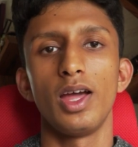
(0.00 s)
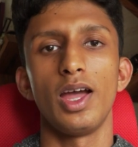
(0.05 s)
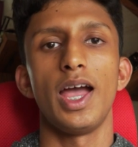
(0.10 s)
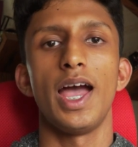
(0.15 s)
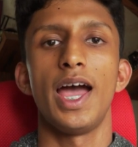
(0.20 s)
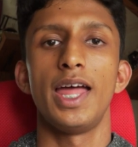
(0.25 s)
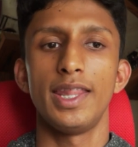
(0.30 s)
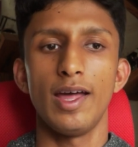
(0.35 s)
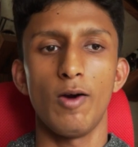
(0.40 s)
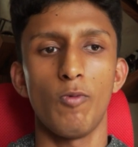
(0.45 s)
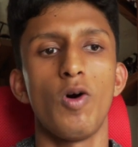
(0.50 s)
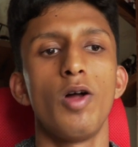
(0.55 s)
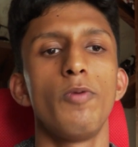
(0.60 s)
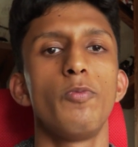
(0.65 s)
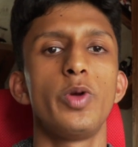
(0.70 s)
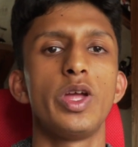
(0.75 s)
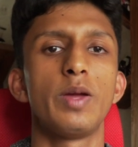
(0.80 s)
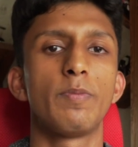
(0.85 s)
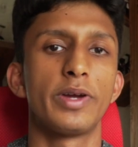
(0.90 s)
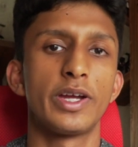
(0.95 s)
And that
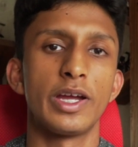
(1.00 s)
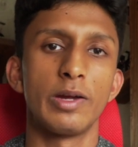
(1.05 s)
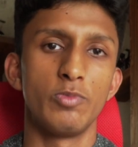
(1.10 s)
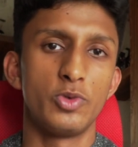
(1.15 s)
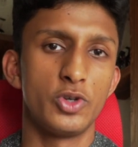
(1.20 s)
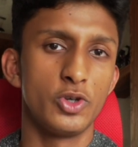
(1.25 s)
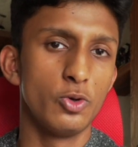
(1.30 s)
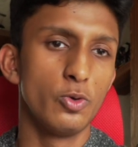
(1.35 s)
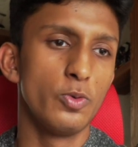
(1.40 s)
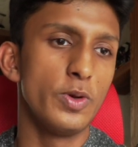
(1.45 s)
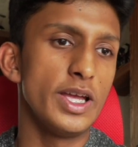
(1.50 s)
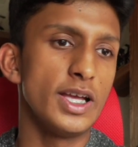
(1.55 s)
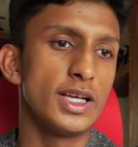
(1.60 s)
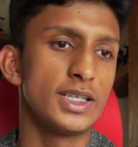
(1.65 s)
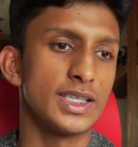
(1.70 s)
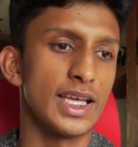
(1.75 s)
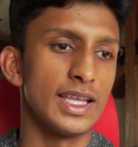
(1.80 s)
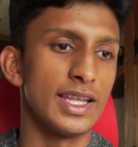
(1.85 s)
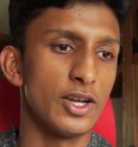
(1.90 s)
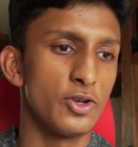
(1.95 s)
1 week became 2
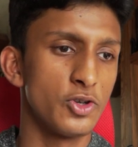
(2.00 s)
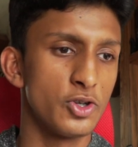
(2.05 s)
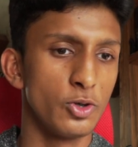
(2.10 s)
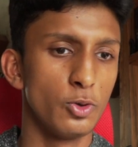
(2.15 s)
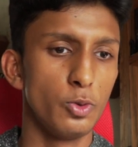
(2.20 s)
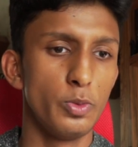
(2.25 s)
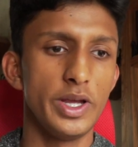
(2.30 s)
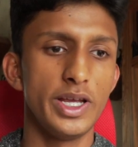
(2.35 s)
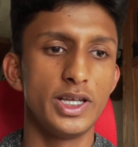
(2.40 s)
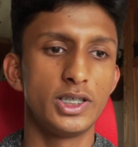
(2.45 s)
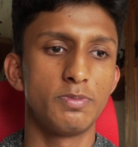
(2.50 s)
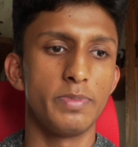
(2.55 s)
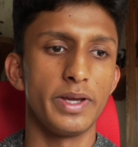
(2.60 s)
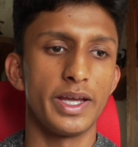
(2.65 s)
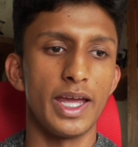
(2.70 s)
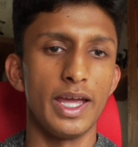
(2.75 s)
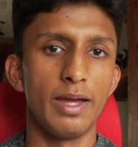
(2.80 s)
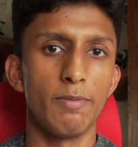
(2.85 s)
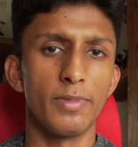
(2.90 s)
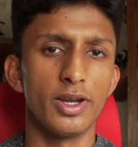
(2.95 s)
weeks, and that 2 weeks
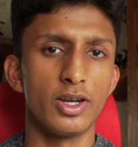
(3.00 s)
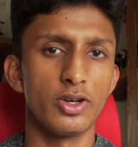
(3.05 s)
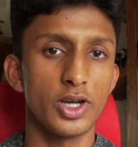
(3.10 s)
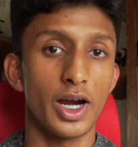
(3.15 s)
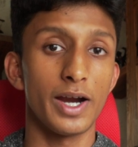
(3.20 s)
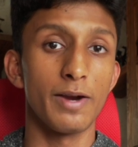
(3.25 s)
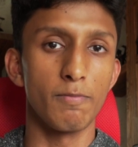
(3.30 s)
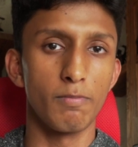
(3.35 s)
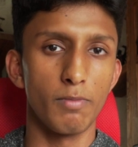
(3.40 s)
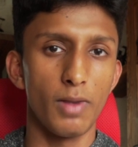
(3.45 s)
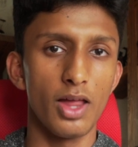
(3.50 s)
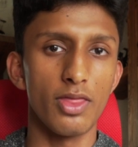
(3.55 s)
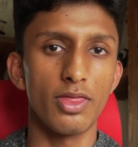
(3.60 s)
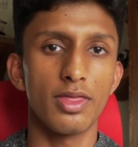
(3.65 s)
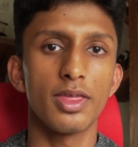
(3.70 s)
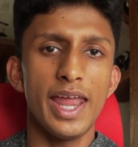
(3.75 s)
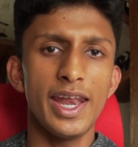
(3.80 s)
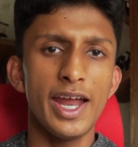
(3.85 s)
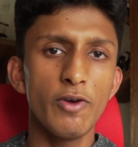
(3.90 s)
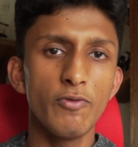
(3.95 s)
became an entire
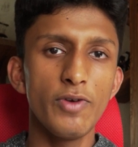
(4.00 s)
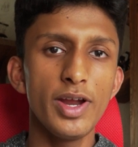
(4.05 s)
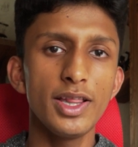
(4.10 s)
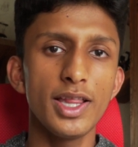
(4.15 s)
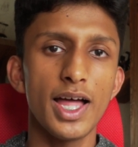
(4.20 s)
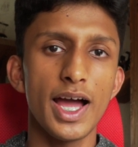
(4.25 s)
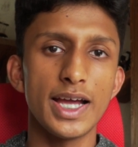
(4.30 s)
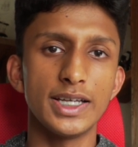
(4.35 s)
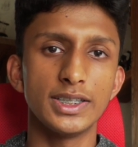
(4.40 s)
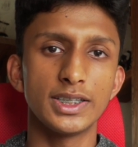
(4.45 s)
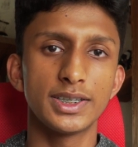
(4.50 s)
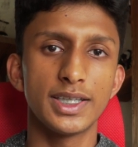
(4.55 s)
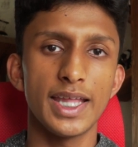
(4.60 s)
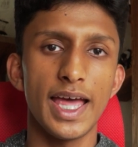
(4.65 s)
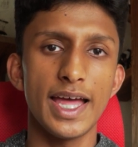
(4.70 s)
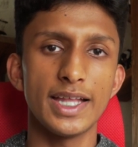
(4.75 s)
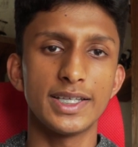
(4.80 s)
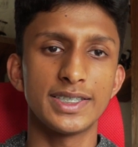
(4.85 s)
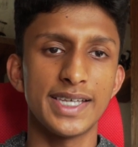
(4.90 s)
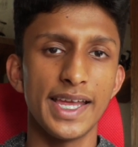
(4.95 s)
month. And I realized
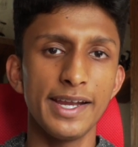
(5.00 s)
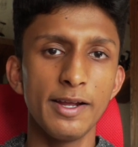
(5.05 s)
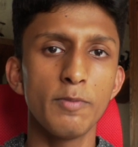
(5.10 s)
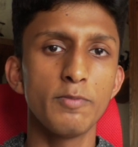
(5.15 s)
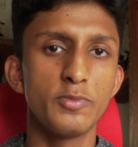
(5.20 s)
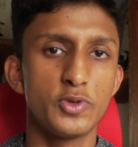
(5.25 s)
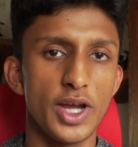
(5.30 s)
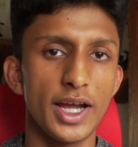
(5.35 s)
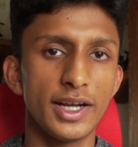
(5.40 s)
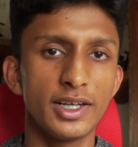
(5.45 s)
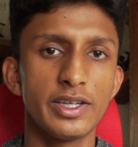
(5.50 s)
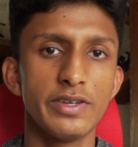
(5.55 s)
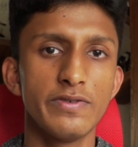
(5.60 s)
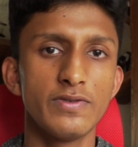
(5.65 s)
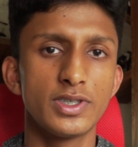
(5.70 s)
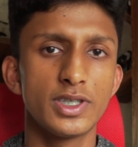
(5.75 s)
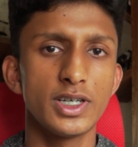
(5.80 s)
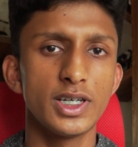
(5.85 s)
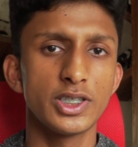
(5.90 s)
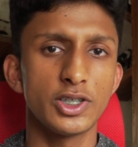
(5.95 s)
that setting
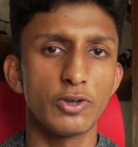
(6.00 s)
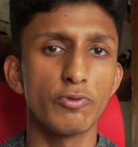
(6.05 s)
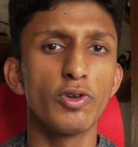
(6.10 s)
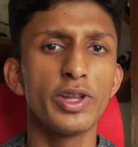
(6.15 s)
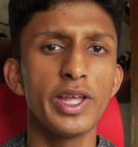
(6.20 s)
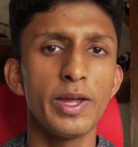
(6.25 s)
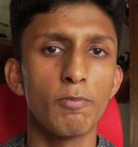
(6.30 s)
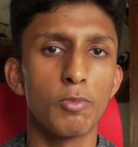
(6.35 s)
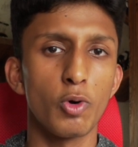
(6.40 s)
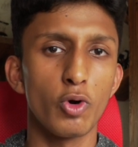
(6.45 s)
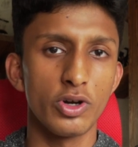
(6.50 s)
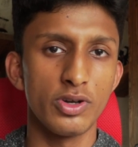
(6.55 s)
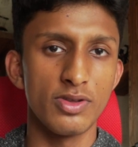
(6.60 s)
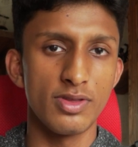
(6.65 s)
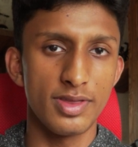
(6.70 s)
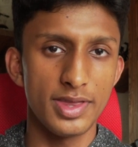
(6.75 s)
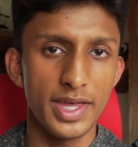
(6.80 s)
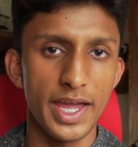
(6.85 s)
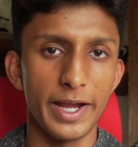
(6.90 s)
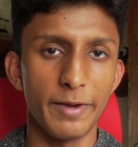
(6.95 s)
objectives does a really
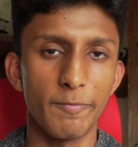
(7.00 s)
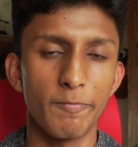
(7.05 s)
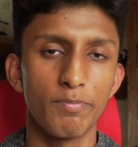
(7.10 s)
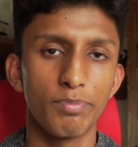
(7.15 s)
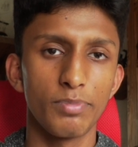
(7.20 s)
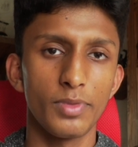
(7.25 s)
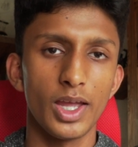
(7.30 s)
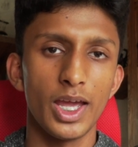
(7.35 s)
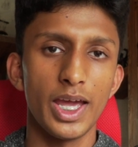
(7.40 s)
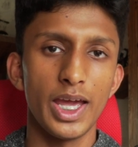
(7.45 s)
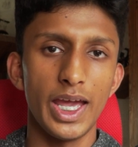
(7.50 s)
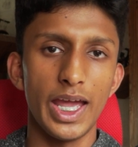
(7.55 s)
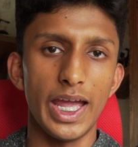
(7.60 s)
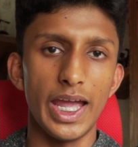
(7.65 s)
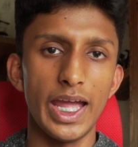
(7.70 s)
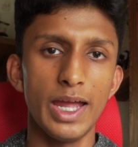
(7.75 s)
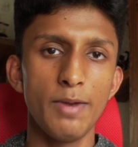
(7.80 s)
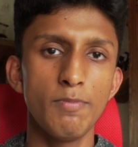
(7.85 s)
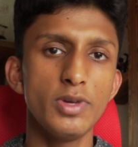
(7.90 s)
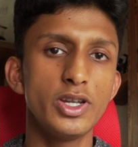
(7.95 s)
important thing.
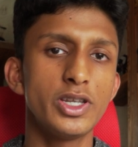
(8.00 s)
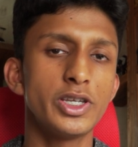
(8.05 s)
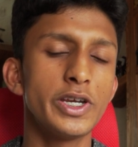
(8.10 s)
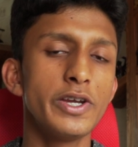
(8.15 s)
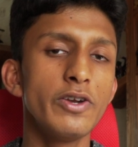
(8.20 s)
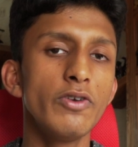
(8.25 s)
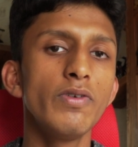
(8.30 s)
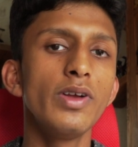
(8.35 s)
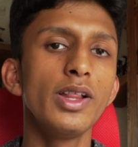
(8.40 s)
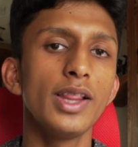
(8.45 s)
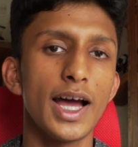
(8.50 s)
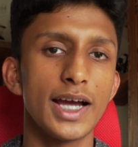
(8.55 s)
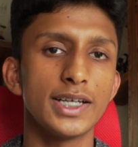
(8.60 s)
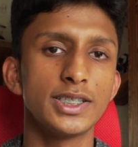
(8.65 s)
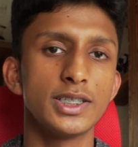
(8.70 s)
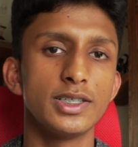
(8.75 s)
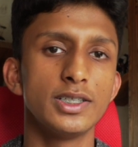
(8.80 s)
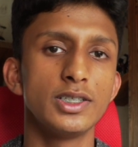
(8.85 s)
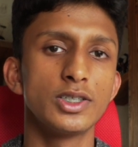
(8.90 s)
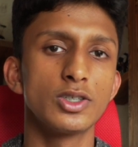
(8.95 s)
It
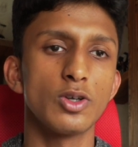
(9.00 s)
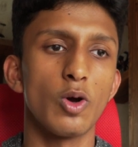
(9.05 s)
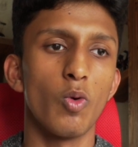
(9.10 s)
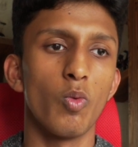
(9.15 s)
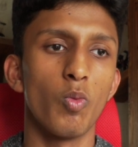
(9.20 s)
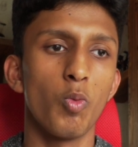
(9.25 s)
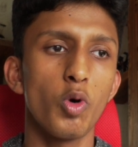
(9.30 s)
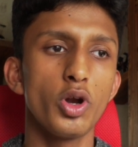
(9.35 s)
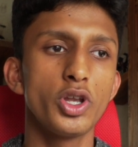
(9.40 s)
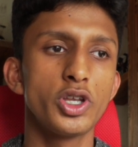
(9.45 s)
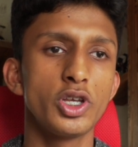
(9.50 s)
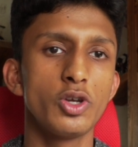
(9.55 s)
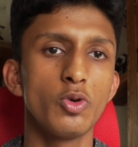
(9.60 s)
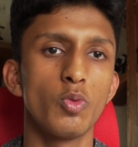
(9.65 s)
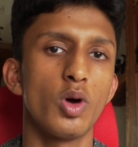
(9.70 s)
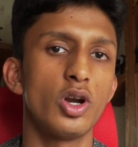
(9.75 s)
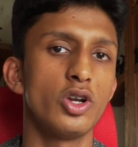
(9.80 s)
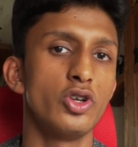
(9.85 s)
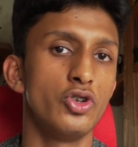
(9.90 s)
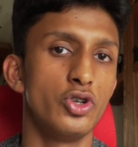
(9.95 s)
materializes what you
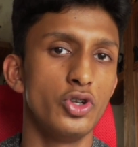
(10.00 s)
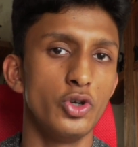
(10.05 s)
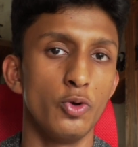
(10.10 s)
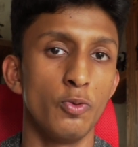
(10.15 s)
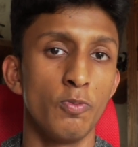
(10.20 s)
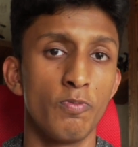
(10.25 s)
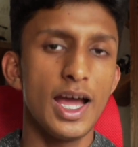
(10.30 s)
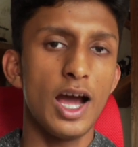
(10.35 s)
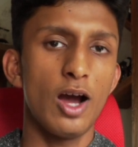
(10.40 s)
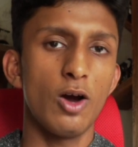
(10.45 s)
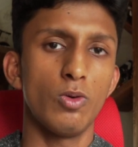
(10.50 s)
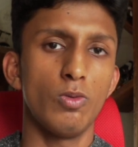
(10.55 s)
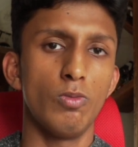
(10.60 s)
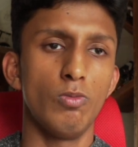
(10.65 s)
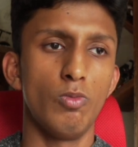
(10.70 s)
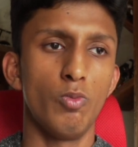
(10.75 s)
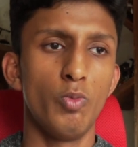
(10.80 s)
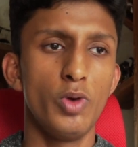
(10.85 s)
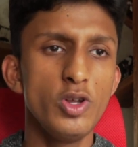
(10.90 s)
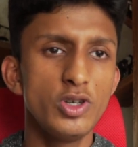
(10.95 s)
want to do. Now,
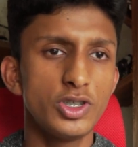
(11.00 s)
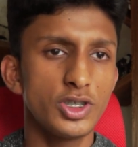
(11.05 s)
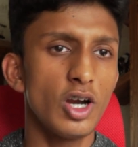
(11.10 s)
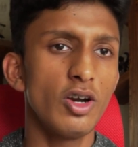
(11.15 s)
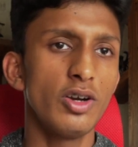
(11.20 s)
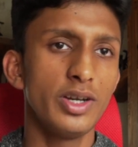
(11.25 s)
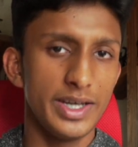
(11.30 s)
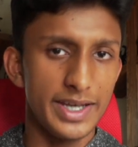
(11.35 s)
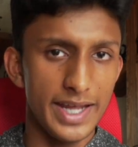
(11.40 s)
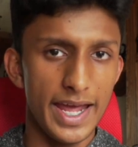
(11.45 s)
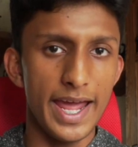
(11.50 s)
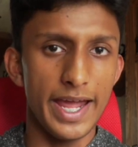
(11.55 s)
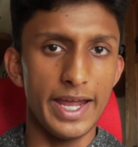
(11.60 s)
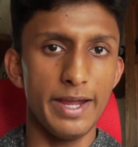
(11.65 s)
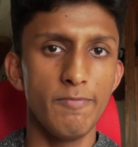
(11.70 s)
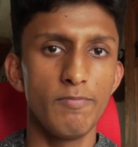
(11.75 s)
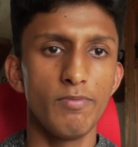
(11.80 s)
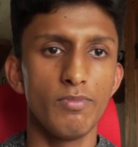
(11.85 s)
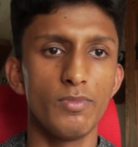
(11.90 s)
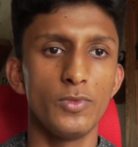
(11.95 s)
when you start a
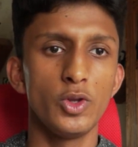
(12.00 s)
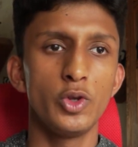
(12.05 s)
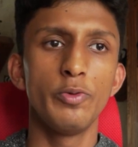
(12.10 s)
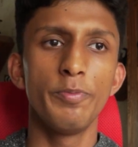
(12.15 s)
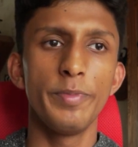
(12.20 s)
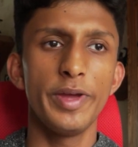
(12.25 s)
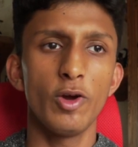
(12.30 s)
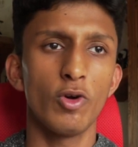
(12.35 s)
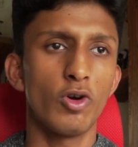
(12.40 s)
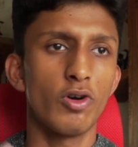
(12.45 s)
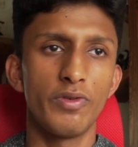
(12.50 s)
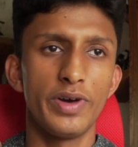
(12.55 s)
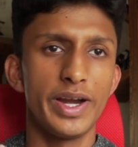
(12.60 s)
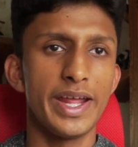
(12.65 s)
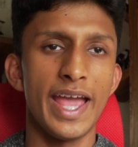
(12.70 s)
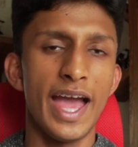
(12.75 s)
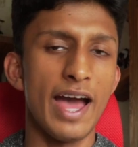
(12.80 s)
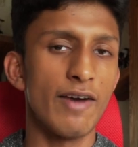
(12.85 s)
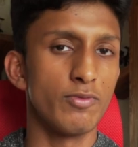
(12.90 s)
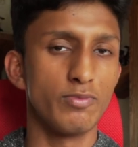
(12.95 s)
day, you may
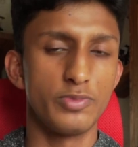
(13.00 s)
already have